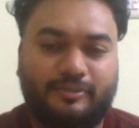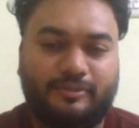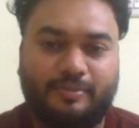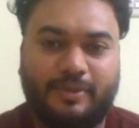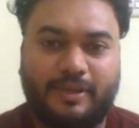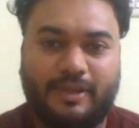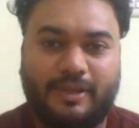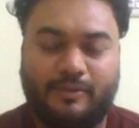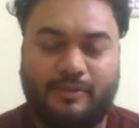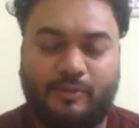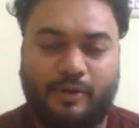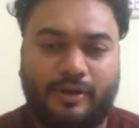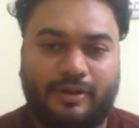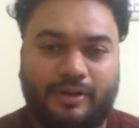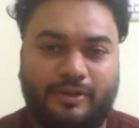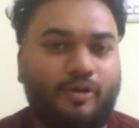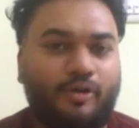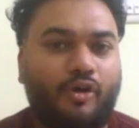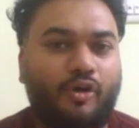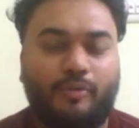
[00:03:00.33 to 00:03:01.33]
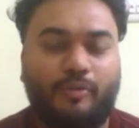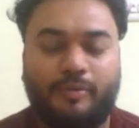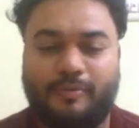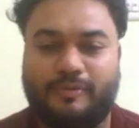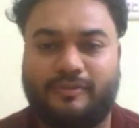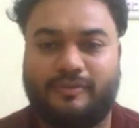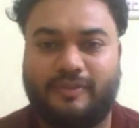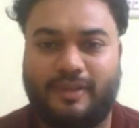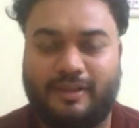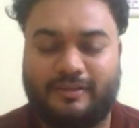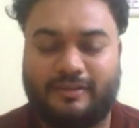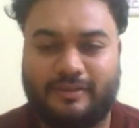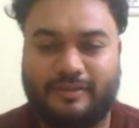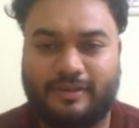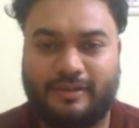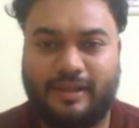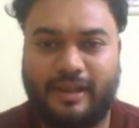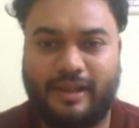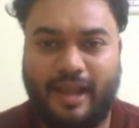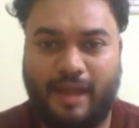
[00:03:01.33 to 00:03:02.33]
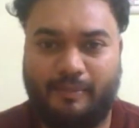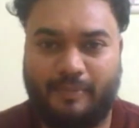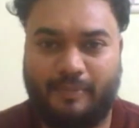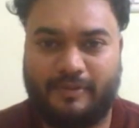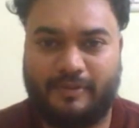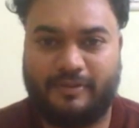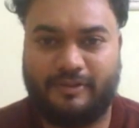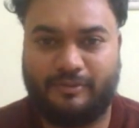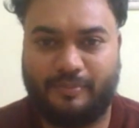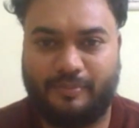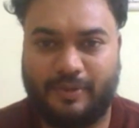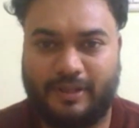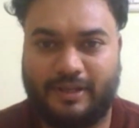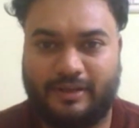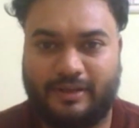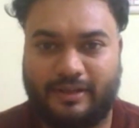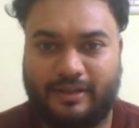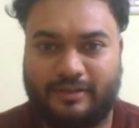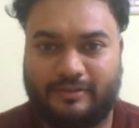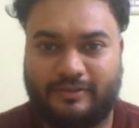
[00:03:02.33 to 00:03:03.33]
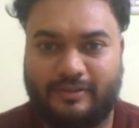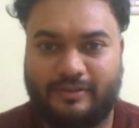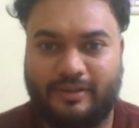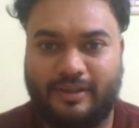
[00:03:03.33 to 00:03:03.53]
speaking. What are the common mistakes that happens in speaking test?